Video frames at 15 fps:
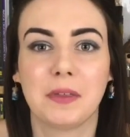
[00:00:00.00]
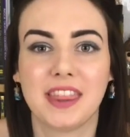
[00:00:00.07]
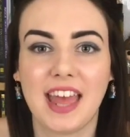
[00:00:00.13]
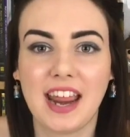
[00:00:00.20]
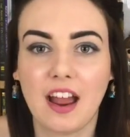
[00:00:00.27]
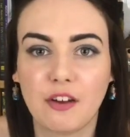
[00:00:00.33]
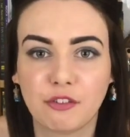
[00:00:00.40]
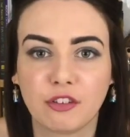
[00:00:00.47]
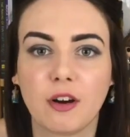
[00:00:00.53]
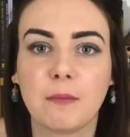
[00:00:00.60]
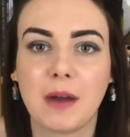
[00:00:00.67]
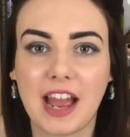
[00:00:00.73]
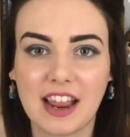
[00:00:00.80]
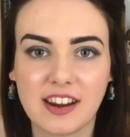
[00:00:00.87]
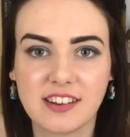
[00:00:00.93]
but they are
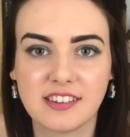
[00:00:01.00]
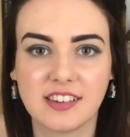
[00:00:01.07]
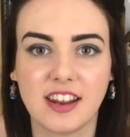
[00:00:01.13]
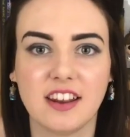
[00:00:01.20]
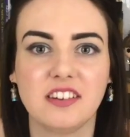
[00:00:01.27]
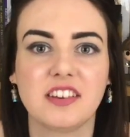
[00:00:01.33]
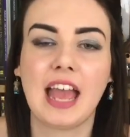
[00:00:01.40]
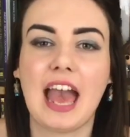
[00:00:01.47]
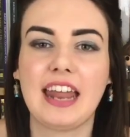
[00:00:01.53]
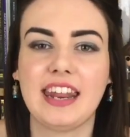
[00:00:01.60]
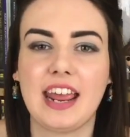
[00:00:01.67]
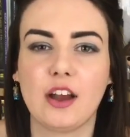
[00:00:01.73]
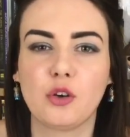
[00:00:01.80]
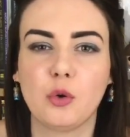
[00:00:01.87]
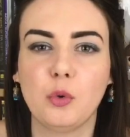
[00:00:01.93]
from Iceland and
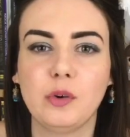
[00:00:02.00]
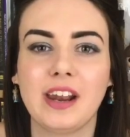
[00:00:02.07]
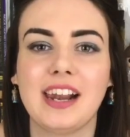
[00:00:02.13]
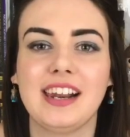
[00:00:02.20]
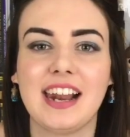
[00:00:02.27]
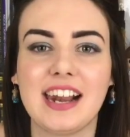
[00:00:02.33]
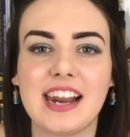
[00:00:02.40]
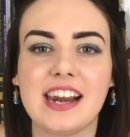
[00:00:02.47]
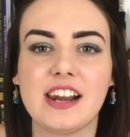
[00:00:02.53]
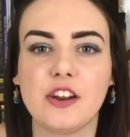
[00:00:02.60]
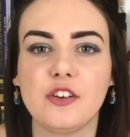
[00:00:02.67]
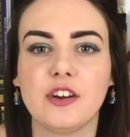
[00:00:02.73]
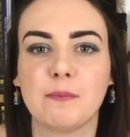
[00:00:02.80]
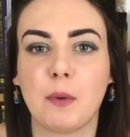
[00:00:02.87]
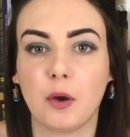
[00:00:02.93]
they are called Lily
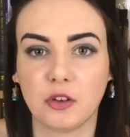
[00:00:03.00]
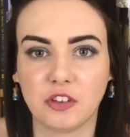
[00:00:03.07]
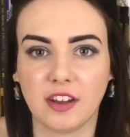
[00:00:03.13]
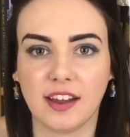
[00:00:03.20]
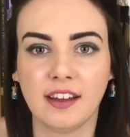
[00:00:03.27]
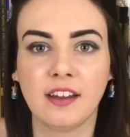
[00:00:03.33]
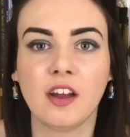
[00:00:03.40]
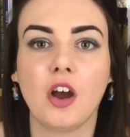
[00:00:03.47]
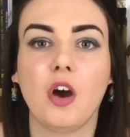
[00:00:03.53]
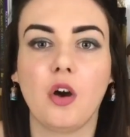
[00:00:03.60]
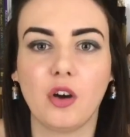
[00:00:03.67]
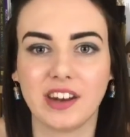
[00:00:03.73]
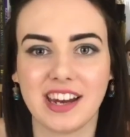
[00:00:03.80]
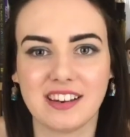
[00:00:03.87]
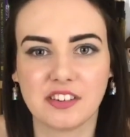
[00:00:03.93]
Luna Potter
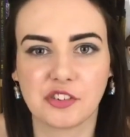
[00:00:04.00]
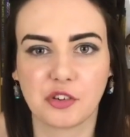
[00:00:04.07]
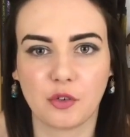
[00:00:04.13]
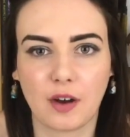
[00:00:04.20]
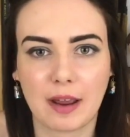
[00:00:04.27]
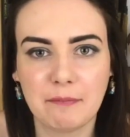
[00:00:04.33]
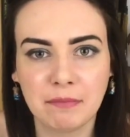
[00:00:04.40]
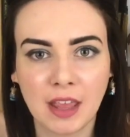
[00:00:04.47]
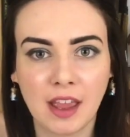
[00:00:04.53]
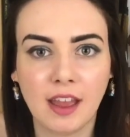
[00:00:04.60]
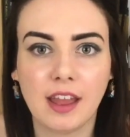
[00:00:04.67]
on Instagram.